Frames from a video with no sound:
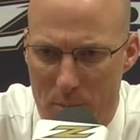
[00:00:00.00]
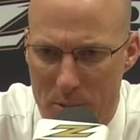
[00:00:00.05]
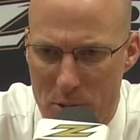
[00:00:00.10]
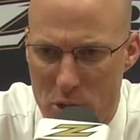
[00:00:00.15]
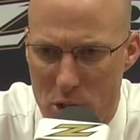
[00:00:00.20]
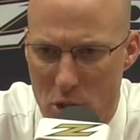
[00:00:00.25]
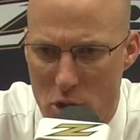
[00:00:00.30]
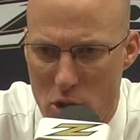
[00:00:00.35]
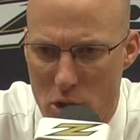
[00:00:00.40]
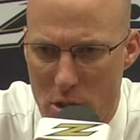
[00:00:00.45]

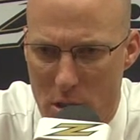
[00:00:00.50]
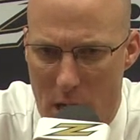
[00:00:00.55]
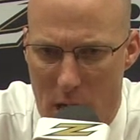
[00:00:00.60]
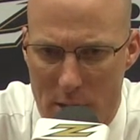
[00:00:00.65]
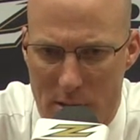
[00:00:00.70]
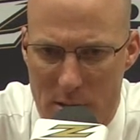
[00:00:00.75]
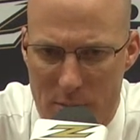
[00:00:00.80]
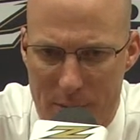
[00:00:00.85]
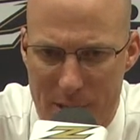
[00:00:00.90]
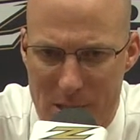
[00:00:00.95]
position
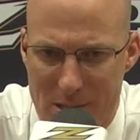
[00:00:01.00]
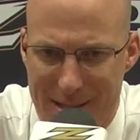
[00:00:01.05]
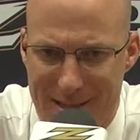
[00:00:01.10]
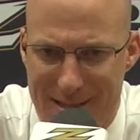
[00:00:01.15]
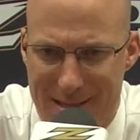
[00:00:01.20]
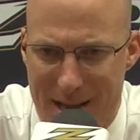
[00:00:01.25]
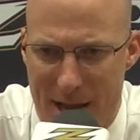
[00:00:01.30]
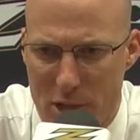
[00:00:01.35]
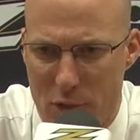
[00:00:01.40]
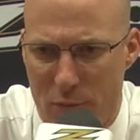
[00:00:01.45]
not to be
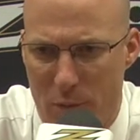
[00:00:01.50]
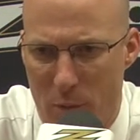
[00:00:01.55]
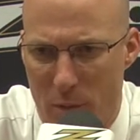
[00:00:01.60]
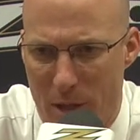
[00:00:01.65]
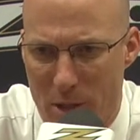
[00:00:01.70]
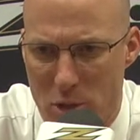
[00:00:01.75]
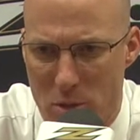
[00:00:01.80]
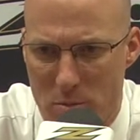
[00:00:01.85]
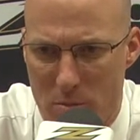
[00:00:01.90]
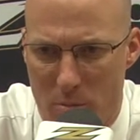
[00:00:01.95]
successful.
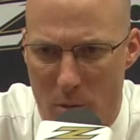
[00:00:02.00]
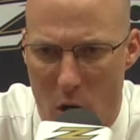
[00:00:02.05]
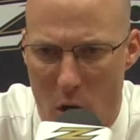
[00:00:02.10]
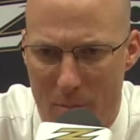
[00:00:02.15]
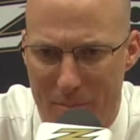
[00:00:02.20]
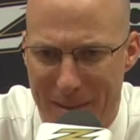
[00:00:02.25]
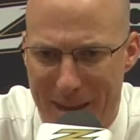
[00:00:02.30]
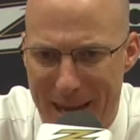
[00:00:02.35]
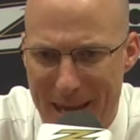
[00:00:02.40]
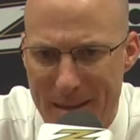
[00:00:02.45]
That's
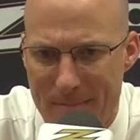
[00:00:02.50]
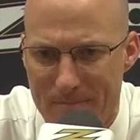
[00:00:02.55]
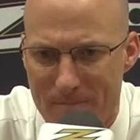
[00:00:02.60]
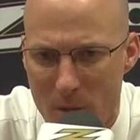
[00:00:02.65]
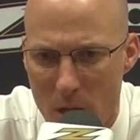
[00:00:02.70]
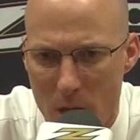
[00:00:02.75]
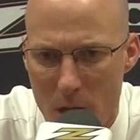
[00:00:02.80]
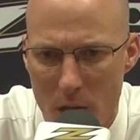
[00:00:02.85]
on me.